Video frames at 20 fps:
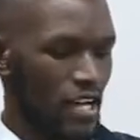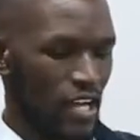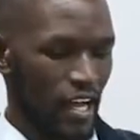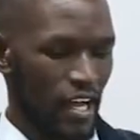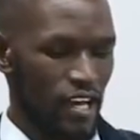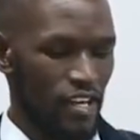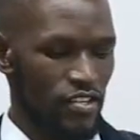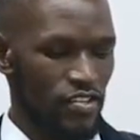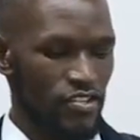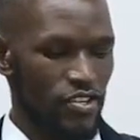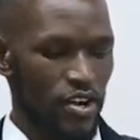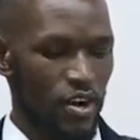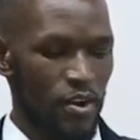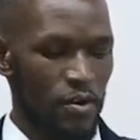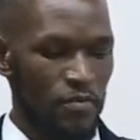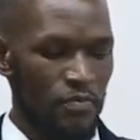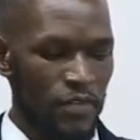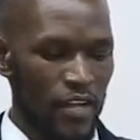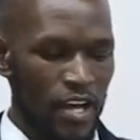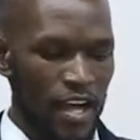And
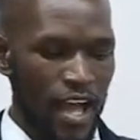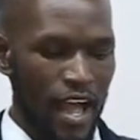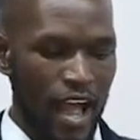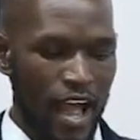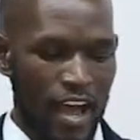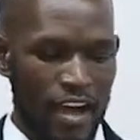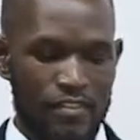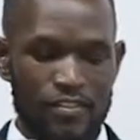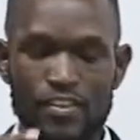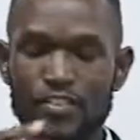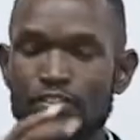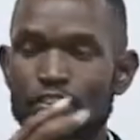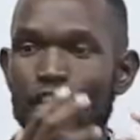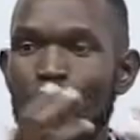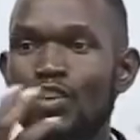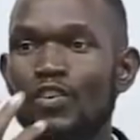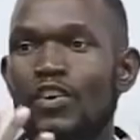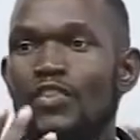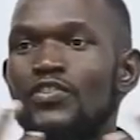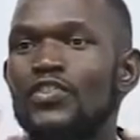so every
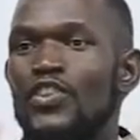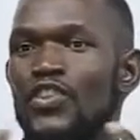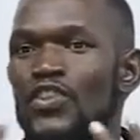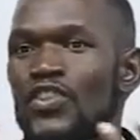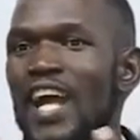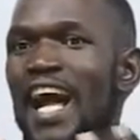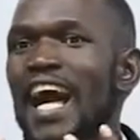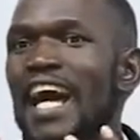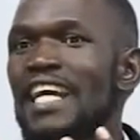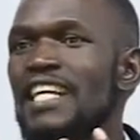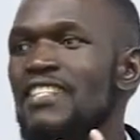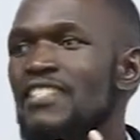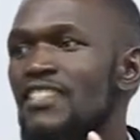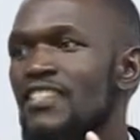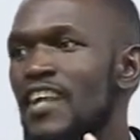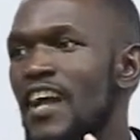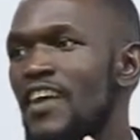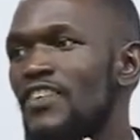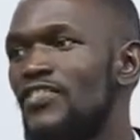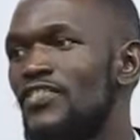follower of Christ
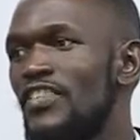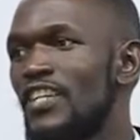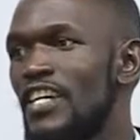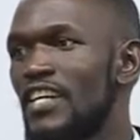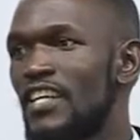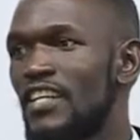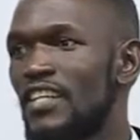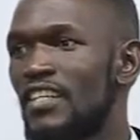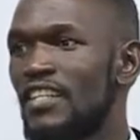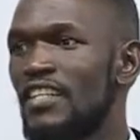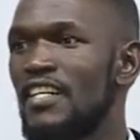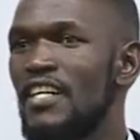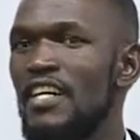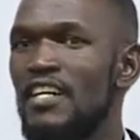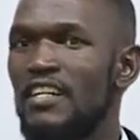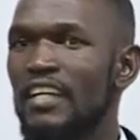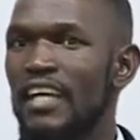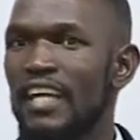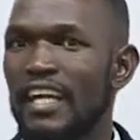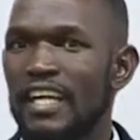in Africa
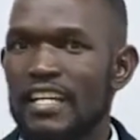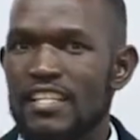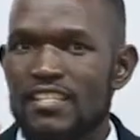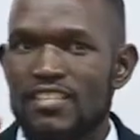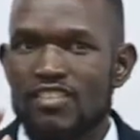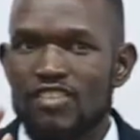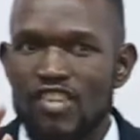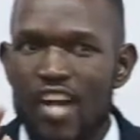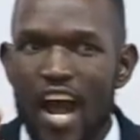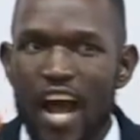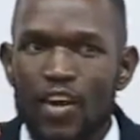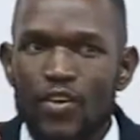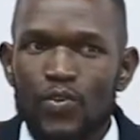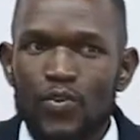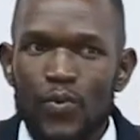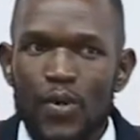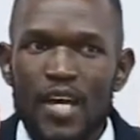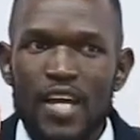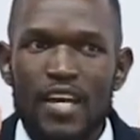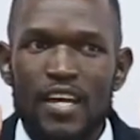is stuck
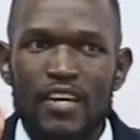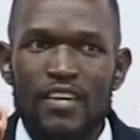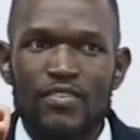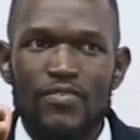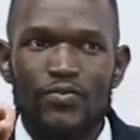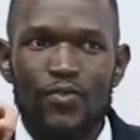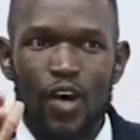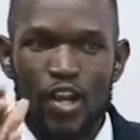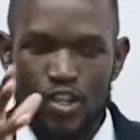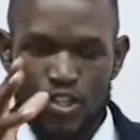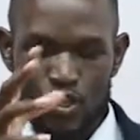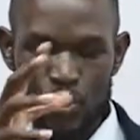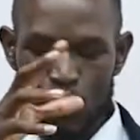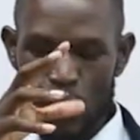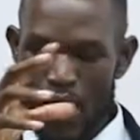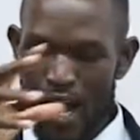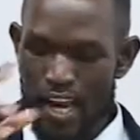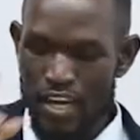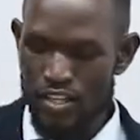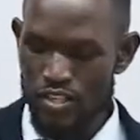with what
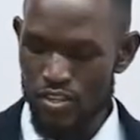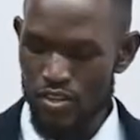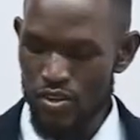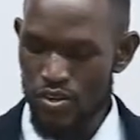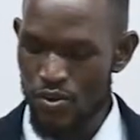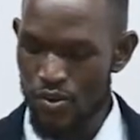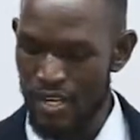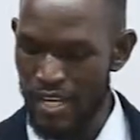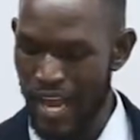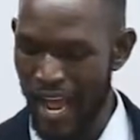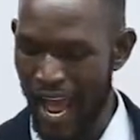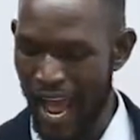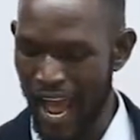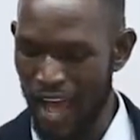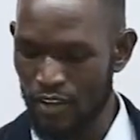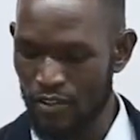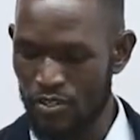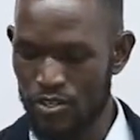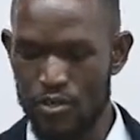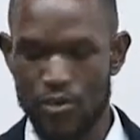do I do and
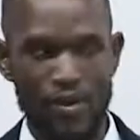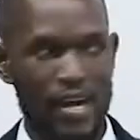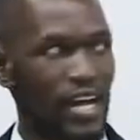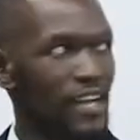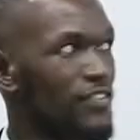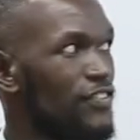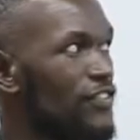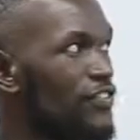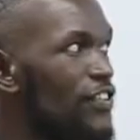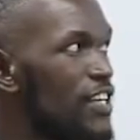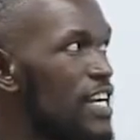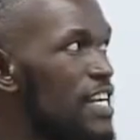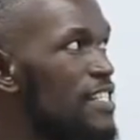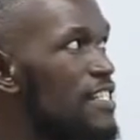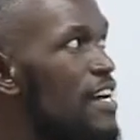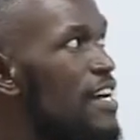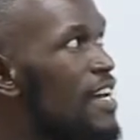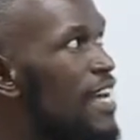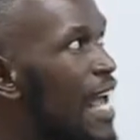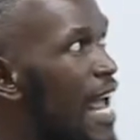how do I
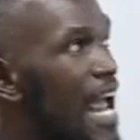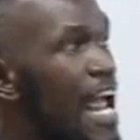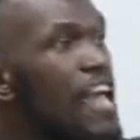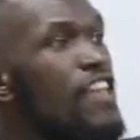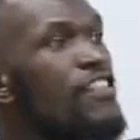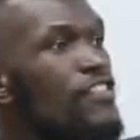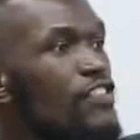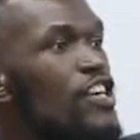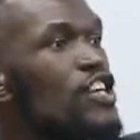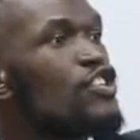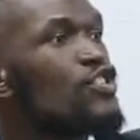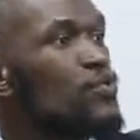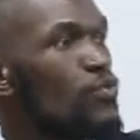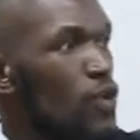fit in this